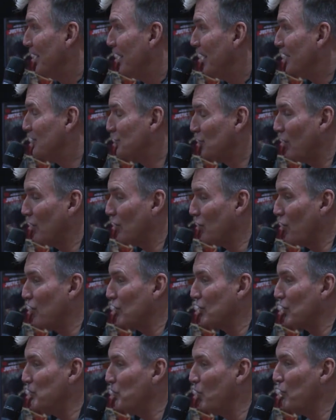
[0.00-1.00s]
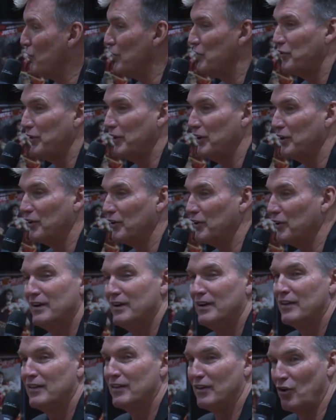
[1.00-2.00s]
And so I'll go into the movie theater,
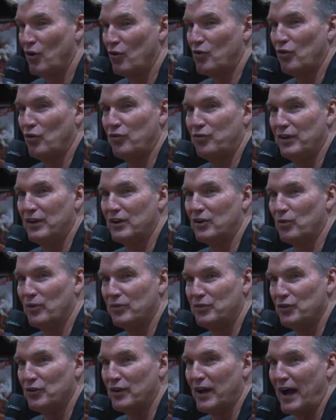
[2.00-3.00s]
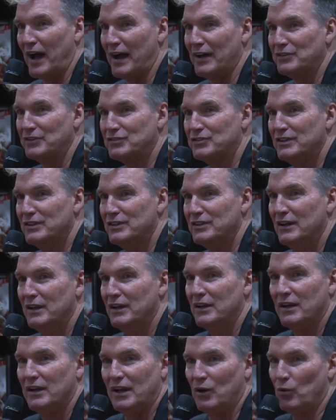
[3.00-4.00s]
a local theater with you guys,
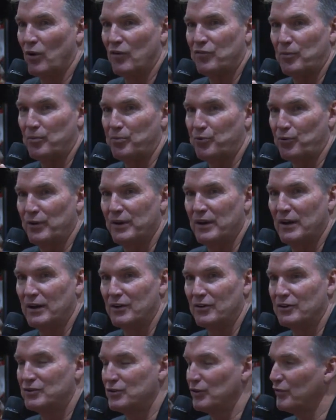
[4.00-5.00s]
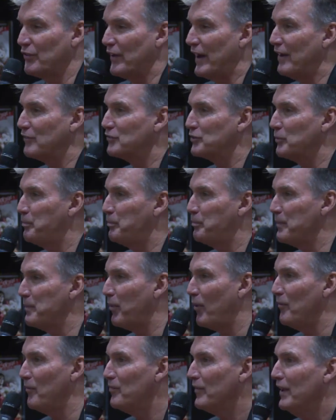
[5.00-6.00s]
anywhere from 300 to 1,000
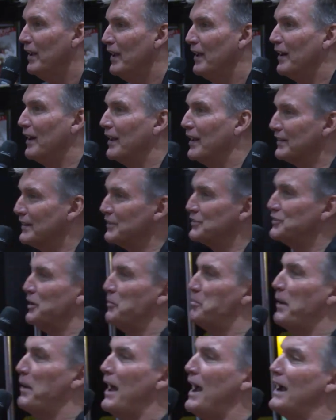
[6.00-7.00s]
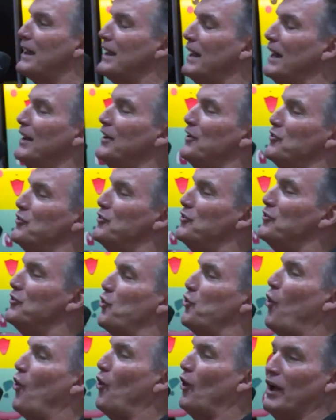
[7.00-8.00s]
people, and I get to sit back and
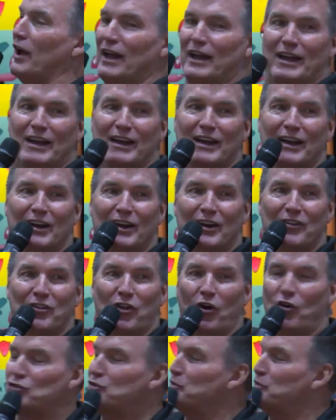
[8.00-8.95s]
enjoy those